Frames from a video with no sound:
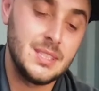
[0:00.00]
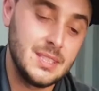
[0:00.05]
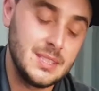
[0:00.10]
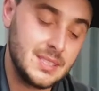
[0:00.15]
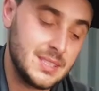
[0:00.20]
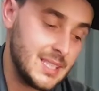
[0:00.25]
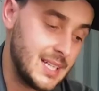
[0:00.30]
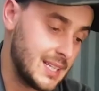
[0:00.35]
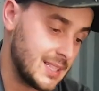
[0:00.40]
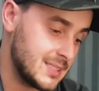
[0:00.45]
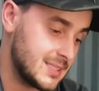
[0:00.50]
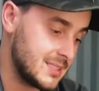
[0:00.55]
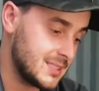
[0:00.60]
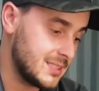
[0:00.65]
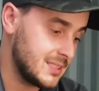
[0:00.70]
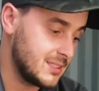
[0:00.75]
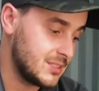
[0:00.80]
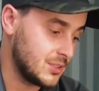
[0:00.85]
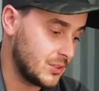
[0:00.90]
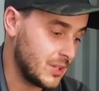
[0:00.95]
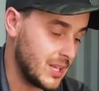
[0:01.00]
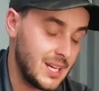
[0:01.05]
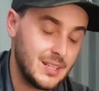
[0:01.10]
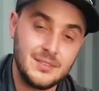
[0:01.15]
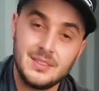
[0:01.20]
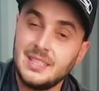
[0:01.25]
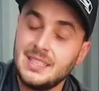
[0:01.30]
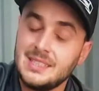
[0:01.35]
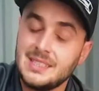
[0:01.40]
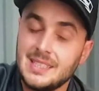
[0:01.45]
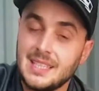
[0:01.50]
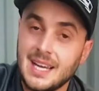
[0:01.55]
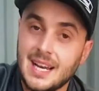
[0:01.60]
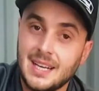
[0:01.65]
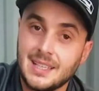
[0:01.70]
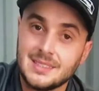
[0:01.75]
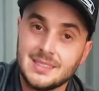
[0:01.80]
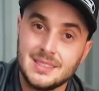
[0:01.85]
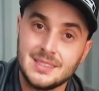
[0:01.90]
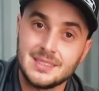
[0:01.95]
and insects don't have an easy
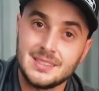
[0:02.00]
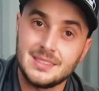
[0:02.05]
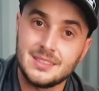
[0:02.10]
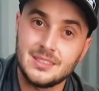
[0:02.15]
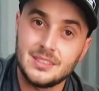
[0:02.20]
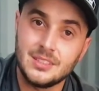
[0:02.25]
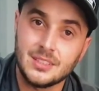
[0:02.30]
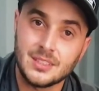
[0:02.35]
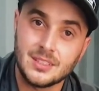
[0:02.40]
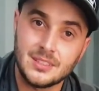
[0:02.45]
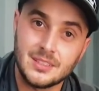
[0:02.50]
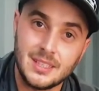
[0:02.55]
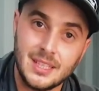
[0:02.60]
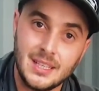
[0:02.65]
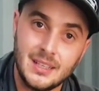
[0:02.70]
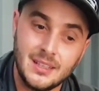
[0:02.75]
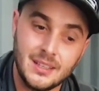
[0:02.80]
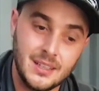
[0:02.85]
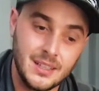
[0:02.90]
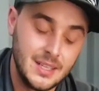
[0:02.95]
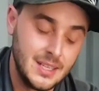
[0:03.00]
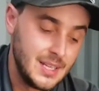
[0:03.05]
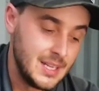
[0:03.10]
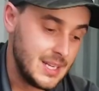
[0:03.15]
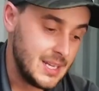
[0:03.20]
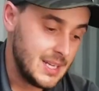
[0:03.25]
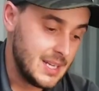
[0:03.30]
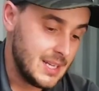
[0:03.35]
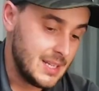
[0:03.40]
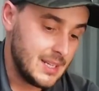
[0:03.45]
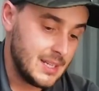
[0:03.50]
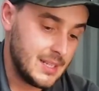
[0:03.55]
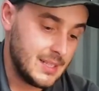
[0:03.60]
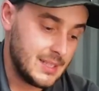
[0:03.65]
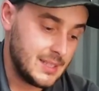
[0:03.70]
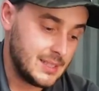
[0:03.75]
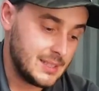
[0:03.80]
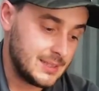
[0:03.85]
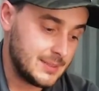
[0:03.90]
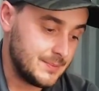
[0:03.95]
access into your container.
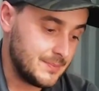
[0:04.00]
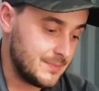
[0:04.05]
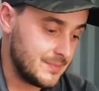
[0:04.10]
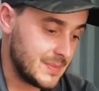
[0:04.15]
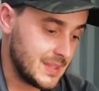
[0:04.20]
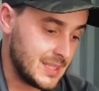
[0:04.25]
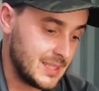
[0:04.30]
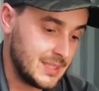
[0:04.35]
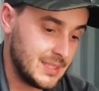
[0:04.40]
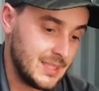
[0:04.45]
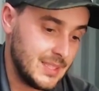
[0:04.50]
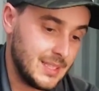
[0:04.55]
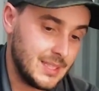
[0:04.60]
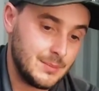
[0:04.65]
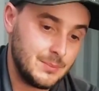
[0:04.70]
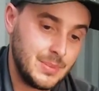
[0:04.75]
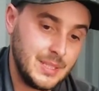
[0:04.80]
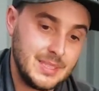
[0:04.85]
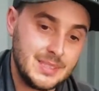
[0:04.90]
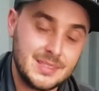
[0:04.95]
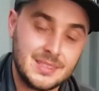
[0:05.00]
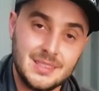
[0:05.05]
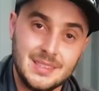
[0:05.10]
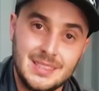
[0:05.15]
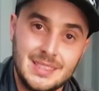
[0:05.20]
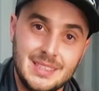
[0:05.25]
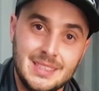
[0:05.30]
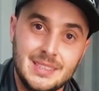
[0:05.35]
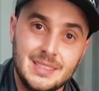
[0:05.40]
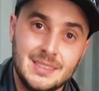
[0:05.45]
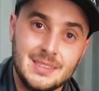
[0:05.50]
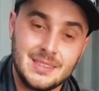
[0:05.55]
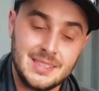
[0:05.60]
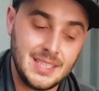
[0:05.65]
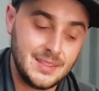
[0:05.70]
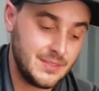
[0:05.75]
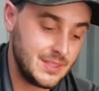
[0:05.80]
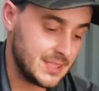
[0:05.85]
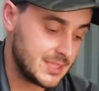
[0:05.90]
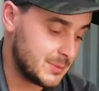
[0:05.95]
And yeah, basically
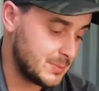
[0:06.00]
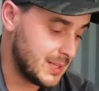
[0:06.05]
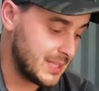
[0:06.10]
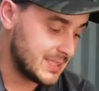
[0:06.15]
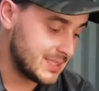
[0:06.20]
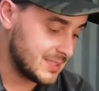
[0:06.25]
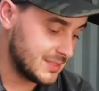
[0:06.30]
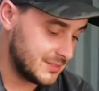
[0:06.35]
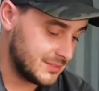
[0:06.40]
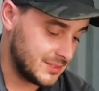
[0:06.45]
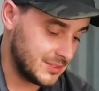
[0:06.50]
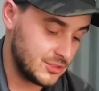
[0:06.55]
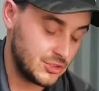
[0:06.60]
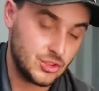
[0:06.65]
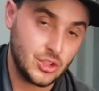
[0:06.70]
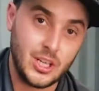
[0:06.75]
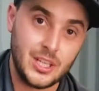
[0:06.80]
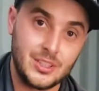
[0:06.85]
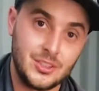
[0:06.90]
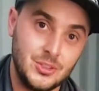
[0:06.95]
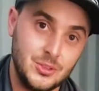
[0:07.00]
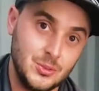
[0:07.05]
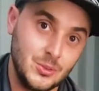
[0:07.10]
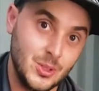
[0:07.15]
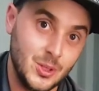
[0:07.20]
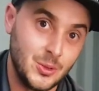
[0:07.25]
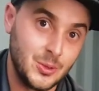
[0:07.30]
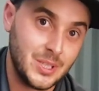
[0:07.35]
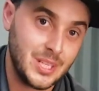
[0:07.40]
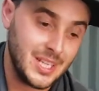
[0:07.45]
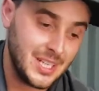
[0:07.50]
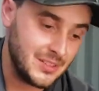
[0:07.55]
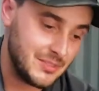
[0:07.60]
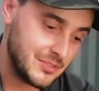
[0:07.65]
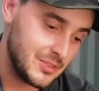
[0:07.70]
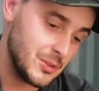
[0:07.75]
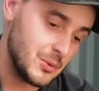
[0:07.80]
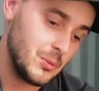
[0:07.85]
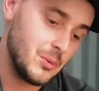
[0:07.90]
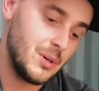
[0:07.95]
save the expense of trying to
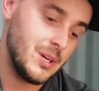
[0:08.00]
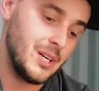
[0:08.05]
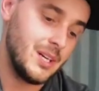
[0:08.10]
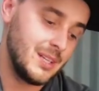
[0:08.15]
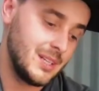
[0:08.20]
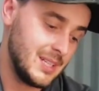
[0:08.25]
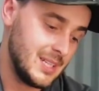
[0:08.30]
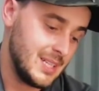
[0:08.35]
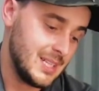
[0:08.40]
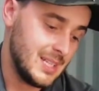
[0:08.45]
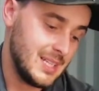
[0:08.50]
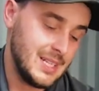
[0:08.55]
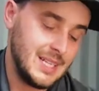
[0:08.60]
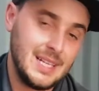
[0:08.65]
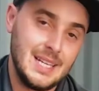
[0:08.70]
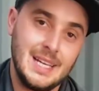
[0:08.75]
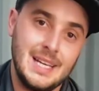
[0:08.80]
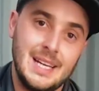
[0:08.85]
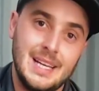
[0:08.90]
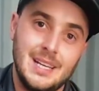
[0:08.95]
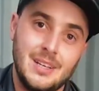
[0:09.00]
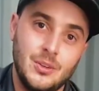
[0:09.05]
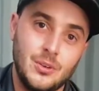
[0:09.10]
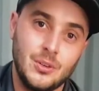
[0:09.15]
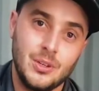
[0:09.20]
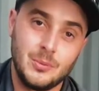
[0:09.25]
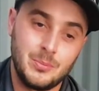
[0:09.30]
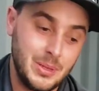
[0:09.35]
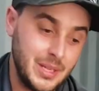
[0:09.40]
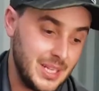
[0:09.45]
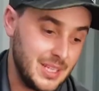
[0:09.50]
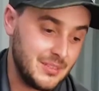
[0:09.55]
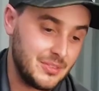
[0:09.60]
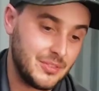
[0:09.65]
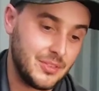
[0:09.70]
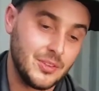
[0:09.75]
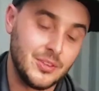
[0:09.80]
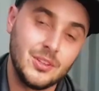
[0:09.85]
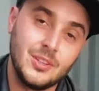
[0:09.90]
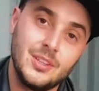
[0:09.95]
locate for one or pay
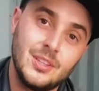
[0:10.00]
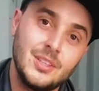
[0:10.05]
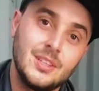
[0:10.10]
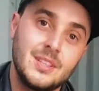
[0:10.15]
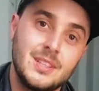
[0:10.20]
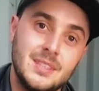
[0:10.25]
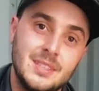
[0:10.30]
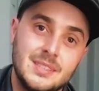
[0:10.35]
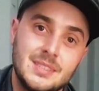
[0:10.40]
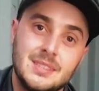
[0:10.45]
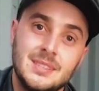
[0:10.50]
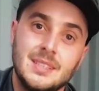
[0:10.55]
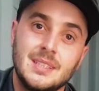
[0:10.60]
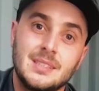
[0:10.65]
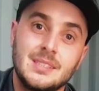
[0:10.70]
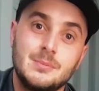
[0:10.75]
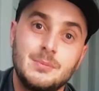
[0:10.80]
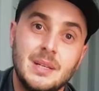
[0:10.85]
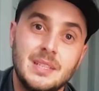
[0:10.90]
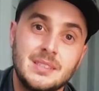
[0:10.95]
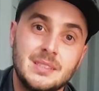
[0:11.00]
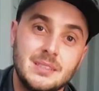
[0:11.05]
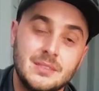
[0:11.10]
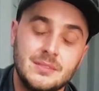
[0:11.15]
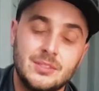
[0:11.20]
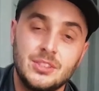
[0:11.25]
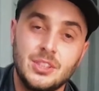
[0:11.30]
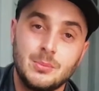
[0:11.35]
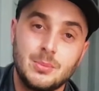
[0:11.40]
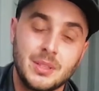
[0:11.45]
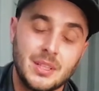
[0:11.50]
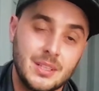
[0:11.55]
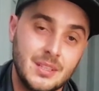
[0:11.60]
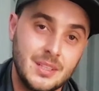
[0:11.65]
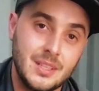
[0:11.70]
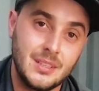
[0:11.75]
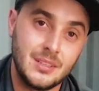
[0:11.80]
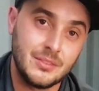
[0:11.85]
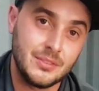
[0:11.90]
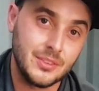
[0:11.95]
for this expensive shipping
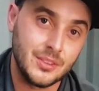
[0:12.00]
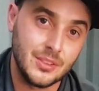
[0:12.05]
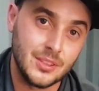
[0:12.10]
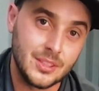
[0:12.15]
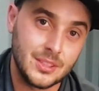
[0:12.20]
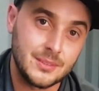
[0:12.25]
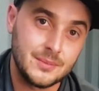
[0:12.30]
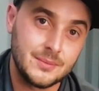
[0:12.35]
container flooring.